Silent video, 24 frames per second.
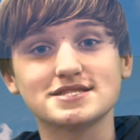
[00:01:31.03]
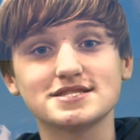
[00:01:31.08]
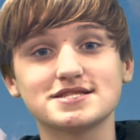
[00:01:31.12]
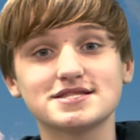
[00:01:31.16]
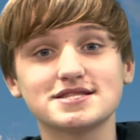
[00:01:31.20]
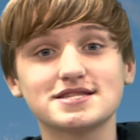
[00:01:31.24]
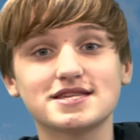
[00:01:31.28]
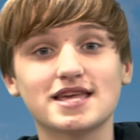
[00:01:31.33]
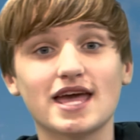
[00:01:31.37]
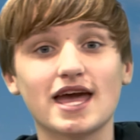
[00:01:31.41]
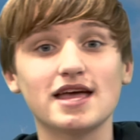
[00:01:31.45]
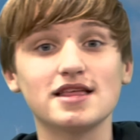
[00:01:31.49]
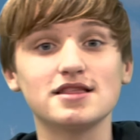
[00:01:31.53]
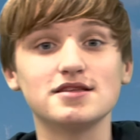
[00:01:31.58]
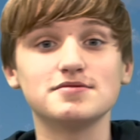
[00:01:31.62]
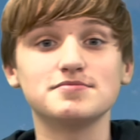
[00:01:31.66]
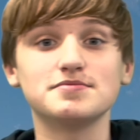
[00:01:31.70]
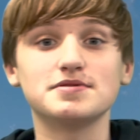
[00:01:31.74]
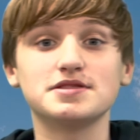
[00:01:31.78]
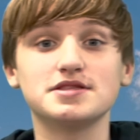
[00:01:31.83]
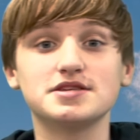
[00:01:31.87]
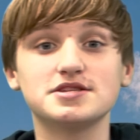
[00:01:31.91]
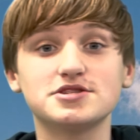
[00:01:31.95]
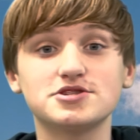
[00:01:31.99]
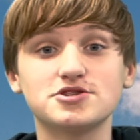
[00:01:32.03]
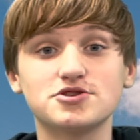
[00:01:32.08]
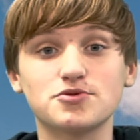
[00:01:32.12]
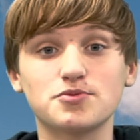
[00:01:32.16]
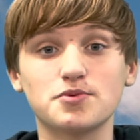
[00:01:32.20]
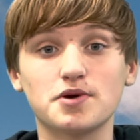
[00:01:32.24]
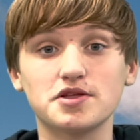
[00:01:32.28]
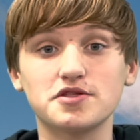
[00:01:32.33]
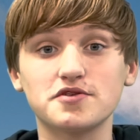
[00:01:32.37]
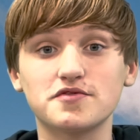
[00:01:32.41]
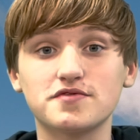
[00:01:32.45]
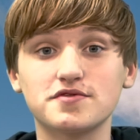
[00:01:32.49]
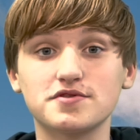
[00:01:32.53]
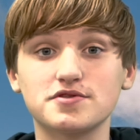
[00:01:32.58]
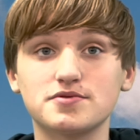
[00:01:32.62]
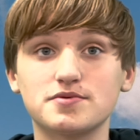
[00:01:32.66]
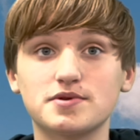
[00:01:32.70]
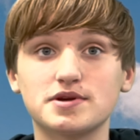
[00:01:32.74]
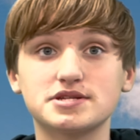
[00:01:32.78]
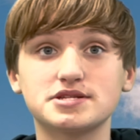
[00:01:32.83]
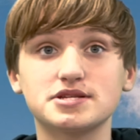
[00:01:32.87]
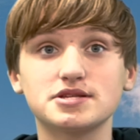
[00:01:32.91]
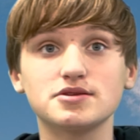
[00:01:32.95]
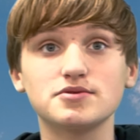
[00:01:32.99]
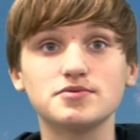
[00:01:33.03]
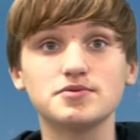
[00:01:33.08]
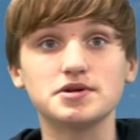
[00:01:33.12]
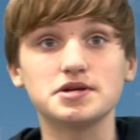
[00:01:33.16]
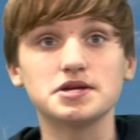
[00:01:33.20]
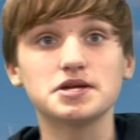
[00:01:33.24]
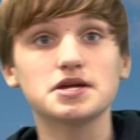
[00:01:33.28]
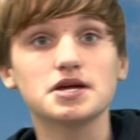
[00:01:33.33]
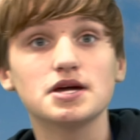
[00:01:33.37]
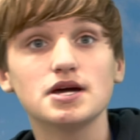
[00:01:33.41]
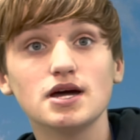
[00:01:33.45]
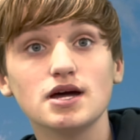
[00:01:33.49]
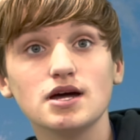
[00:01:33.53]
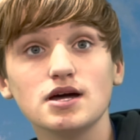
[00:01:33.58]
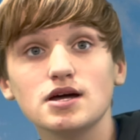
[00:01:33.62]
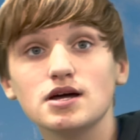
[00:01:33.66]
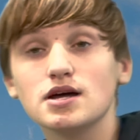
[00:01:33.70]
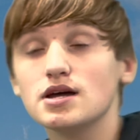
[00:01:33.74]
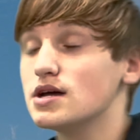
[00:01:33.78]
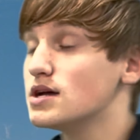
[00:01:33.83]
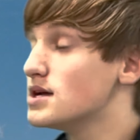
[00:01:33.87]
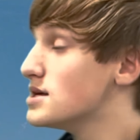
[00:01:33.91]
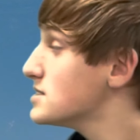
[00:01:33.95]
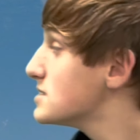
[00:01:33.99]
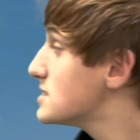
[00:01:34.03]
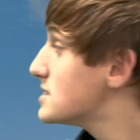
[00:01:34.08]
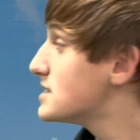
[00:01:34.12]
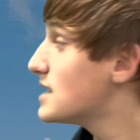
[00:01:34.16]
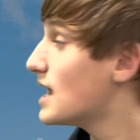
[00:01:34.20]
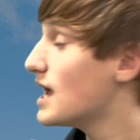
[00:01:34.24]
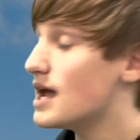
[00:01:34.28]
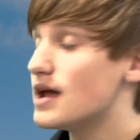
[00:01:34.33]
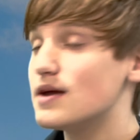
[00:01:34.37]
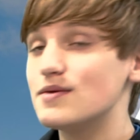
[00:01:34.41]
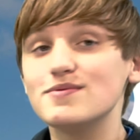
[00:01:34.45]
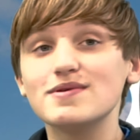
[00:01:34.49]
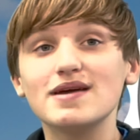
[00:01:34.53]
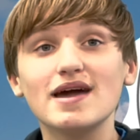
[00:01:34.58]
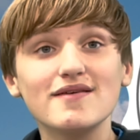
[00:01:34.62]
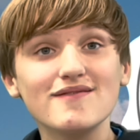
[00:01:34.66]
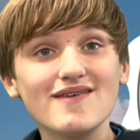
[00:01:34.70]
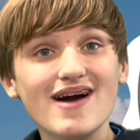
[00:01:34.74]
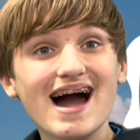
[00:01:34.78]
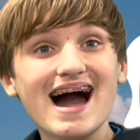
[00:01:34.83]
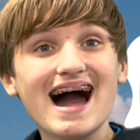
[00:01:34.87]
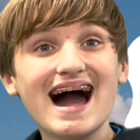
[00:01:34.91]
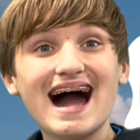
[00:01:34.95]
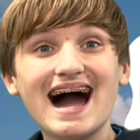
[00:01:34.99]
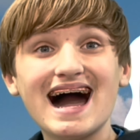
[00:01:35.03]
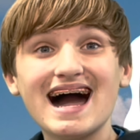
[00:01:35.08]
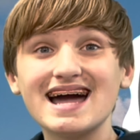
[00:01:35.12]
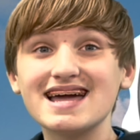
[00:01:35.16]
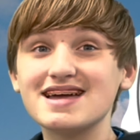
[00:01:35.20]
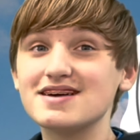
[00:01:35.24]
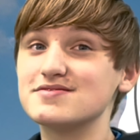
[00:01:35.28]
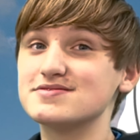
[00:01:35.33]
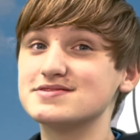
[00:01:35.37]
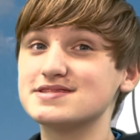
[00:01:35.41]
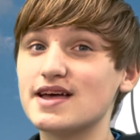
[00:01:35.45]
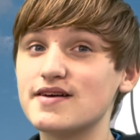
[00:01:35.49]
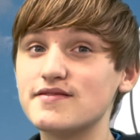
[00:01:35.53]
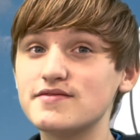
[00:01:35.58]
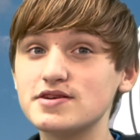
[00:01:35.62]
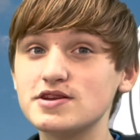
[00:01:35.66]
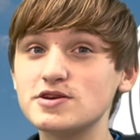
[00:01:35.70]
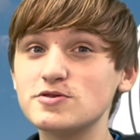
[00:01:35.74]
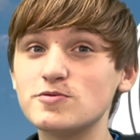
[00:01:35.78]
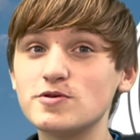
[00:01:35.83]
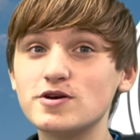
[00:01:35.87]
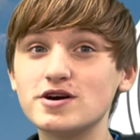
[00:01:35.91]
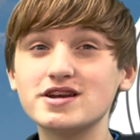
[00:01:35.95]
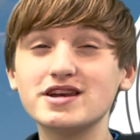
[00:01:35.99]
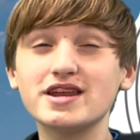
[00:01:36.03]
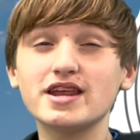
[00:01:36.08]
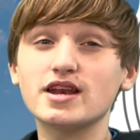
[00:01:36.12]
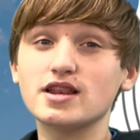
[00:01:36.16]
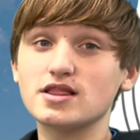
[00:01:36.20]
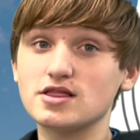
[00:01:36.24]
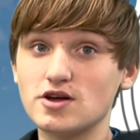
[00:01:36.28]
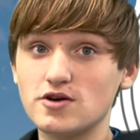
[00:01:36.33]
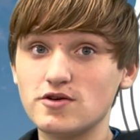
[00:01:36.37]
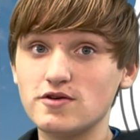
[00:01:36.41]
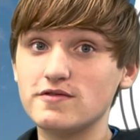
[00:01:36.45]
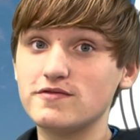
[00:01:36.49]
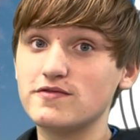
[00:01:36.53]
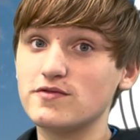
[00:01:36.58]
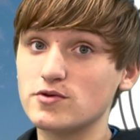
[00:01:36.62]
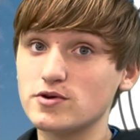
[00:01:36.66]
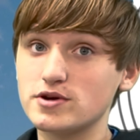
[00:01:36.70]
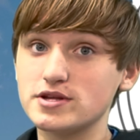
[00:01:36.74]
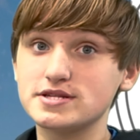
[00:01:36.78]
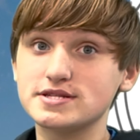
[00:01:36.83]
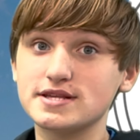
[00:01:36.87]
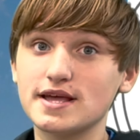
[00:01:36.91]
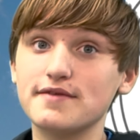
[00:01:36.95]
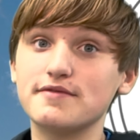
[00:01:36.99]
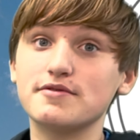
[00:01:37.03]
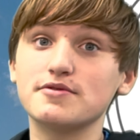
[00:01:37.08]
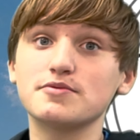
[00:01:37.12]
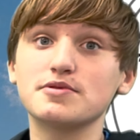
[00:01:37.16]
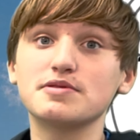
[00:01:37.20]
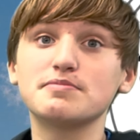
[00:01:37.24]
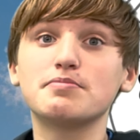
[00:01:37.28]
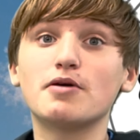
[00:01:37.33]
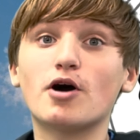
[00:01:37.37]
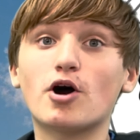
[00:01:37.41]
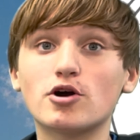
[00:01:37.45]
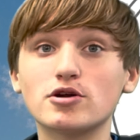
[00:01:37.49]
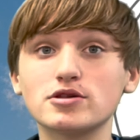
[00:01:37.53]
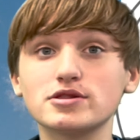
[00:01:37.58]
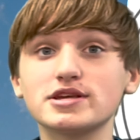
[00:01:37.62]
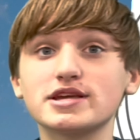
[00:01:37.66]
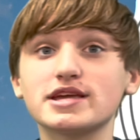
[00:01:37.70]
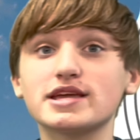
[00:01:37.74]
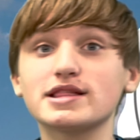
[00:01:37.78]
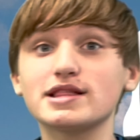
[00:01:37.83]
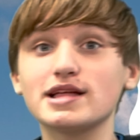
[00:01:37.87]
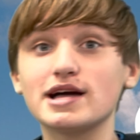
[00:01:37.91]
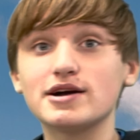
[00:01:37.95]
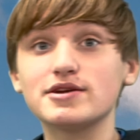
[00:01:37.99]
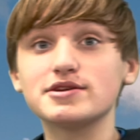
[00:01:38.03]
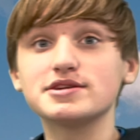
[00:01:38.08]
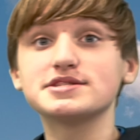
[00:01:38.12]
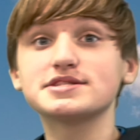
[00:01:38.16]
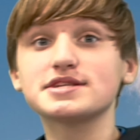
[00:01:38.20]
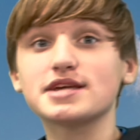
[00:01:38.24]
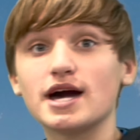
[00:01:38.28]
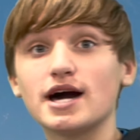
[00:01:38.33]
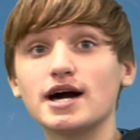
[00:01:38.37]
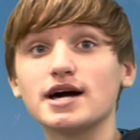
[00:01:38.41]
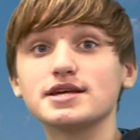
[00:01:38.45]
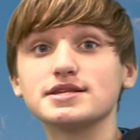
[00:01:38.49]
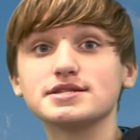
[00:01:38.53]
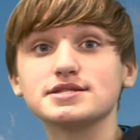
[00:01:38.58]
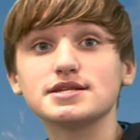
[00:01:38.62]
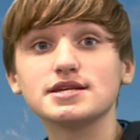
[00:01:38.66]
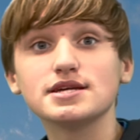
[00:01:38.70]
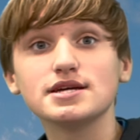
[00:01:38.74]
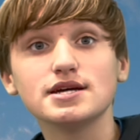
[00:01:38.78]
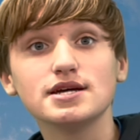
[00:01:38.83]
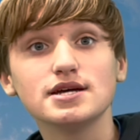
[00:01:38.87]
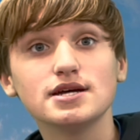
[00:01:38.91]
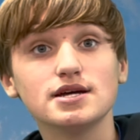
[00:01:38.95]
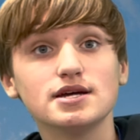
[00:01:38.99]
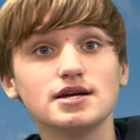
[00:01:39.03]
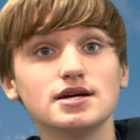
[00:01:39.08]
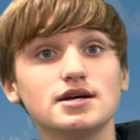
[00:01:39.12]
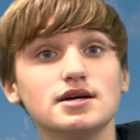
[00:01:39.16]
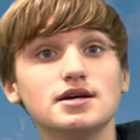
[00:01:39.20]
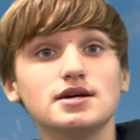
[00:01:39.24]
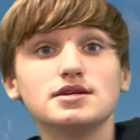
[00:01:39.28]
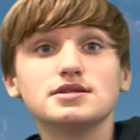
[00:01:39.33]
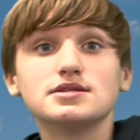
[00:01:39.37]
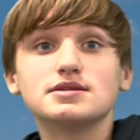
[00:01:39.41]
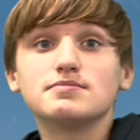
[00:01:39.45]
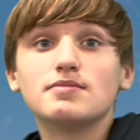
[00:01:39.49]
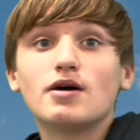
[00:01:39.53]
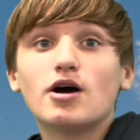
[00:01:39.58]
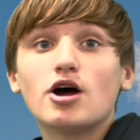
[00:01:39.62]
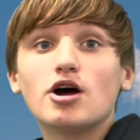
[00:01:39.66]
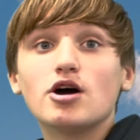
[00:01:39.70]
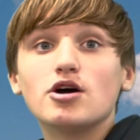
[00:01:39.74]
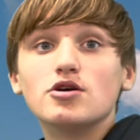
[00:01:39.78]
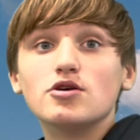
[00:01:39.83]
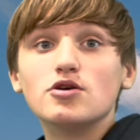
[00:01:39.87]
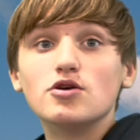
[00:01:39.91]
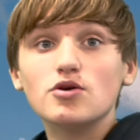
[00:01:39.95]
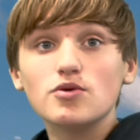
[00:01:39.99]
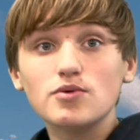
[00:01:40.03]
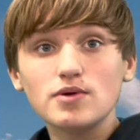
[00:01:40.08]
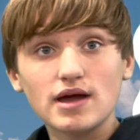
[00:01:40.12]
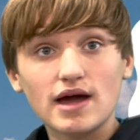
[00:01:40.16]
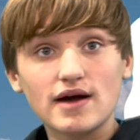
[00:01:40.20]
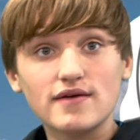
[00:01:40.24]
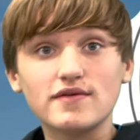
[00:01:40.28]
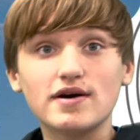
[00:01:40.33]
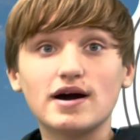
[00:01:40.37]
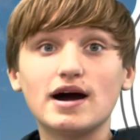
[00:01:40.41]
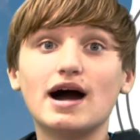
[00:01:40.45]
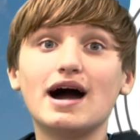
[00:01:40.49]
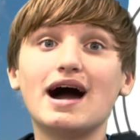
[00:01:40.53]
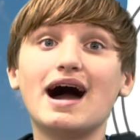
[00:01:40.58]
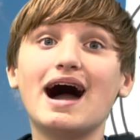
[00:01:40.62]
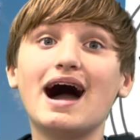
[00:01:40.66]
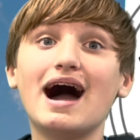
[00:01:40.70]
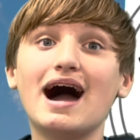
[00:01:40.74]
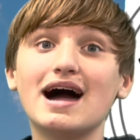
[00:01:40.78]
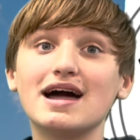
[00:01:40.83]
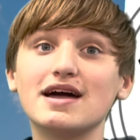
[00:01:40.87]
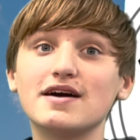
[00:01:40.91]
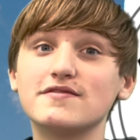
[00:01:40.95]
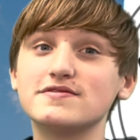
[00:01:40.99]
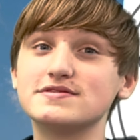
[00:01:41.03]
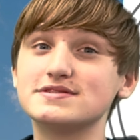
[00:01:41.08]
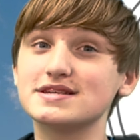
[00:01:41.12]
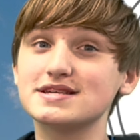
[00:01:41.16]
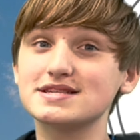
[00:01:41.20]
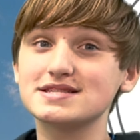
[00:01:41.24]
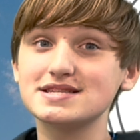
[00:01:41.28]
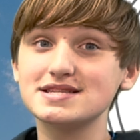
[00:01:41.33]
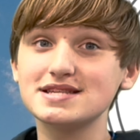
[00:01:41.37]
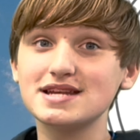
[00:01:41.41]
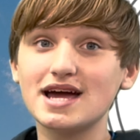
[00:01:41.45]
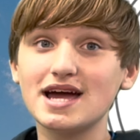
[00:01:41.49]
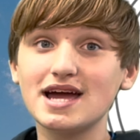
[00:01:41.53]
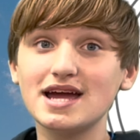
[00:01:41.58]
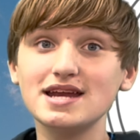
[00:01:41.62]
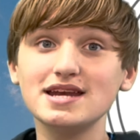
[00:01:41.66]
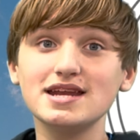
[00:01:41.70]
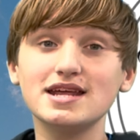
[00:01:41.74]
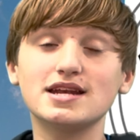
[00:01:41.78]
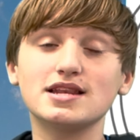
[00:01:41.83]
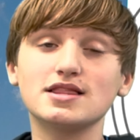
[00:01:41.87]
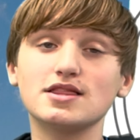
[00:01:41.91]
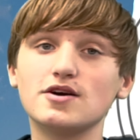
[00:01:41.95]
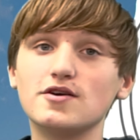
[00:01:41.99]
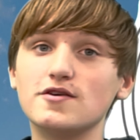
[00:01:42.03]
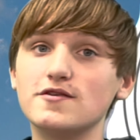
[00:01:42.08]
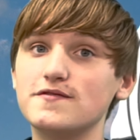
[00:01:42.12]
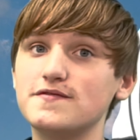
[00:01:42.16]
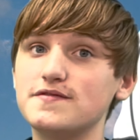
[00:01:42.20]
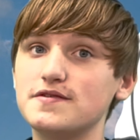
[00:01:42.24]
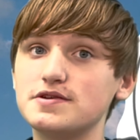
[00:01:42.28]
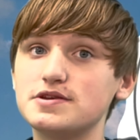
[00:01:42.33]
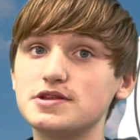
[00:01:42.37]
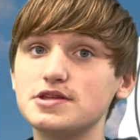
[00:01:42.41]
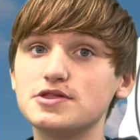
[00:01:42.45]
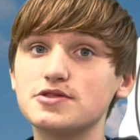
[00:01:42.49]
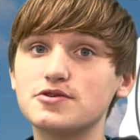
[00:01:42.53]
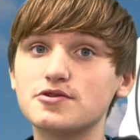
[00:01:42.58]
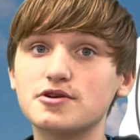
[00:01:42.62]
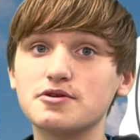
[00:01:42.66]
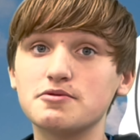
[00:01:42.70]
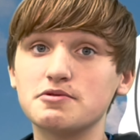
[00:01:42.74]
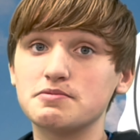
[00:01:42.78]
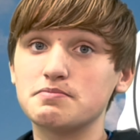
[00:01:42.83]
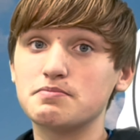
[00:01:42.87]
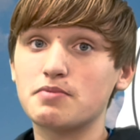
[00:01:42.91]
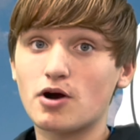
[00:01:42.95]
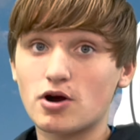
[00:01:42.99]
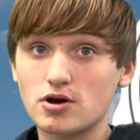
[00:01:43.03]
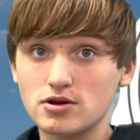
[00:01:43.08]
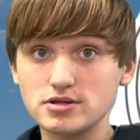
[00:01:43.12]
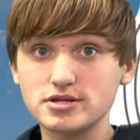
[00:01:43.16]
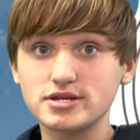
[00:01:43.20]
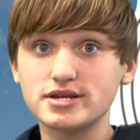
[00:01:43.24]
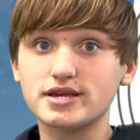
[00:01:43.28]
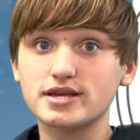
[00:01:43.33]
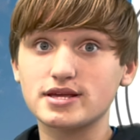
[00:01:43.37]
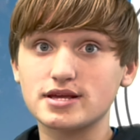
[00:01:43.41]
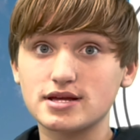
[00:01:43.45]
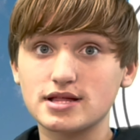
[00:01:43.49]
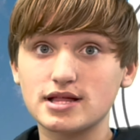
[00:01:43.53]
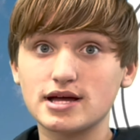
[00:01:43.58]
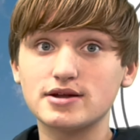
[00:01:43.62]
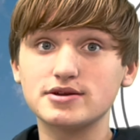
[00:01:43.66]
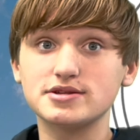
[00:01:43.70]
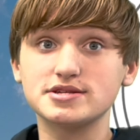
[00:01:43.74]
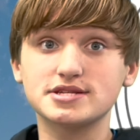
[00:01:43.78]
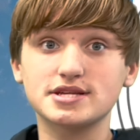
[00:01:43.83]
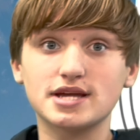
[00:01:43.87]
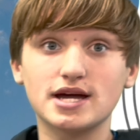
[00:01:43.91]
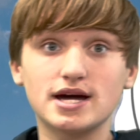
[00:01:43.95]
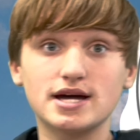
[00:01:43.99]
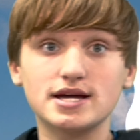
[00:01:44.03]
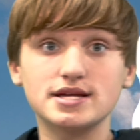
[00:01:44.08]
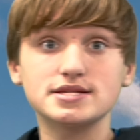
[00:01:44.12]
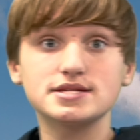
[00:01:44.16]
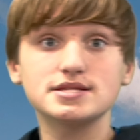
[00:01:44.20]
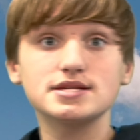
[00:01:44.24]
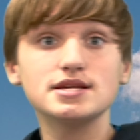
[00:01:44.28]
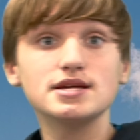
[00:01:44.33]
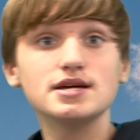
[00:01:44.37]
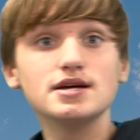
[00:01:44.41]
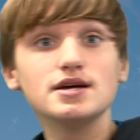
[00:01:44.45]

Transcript: This is Caleb, and this is your weather for the rest of the week. Today, we have a high of 71 and a low of 47 with partly cloudy skies. Tomorrow, we have a high of 69 and a low of 53 with partly cloudy skies.